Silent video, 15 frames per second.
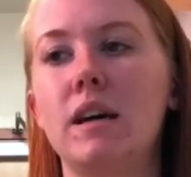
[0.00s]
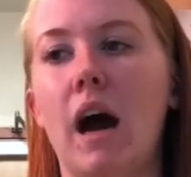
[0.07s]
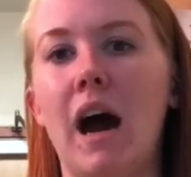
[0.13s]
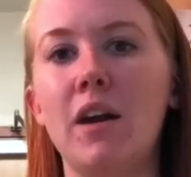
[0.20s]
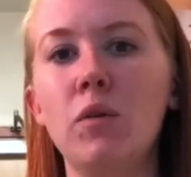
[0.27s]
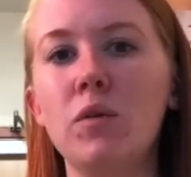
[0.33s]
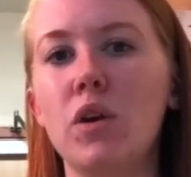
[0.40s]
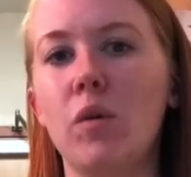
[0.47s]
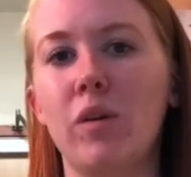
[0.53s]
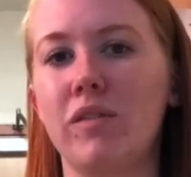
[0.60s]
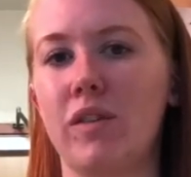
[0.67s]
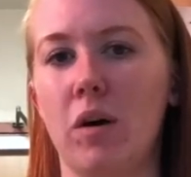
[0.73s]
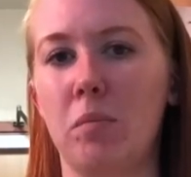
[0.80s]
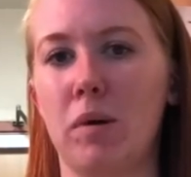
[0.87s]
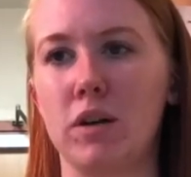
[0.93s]
I don't know if
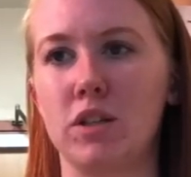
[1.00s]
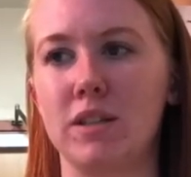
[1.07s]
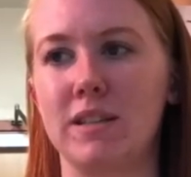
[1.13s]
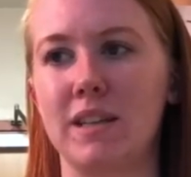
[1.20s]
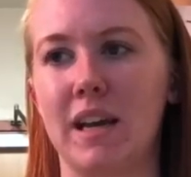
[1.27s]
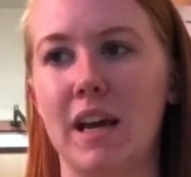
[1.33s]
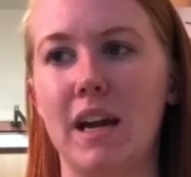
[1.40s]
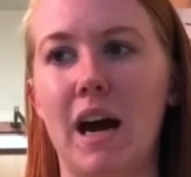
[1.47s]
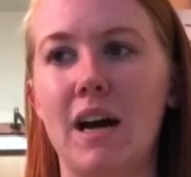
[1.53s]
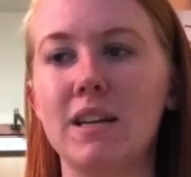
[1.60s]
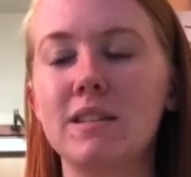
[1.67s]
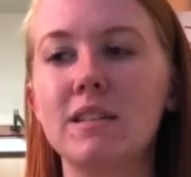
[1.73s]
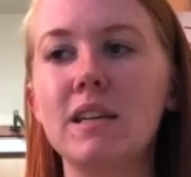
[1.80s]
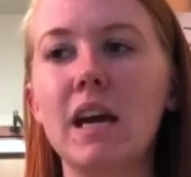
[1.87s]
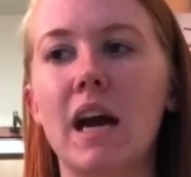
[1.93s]
I'll purchase again.
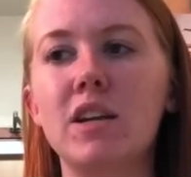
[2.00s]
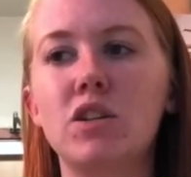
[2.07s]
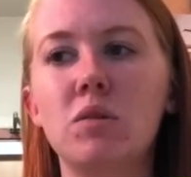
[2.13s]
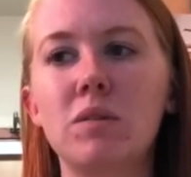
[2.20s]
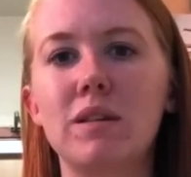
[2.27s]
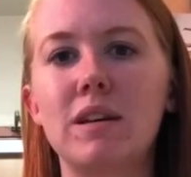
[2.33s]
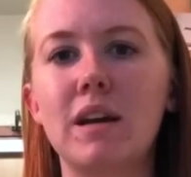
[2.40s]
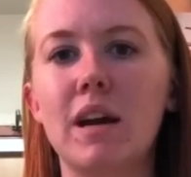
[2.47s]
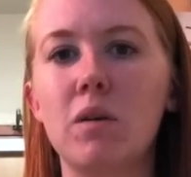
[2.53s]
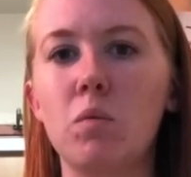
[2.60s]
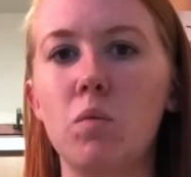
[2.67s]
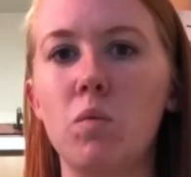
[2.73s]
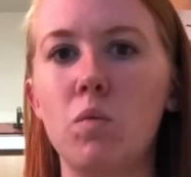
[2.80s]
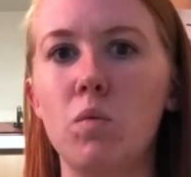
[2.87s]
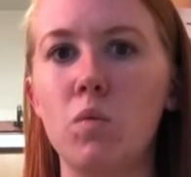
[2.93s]
Honestly, I don't think I
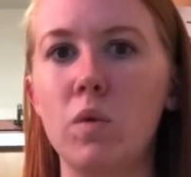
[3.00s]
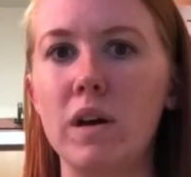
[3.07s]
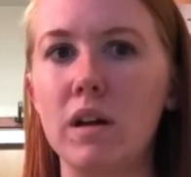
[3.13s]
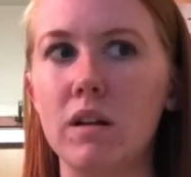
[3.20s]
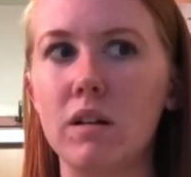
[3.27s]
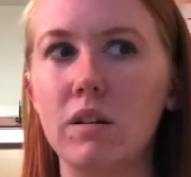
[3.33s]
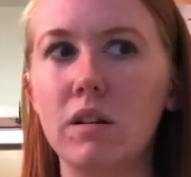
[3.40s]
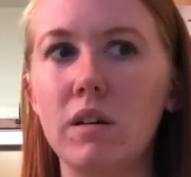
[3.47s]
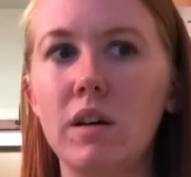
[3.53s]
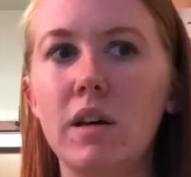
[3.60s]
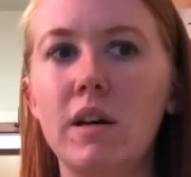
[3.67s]
will,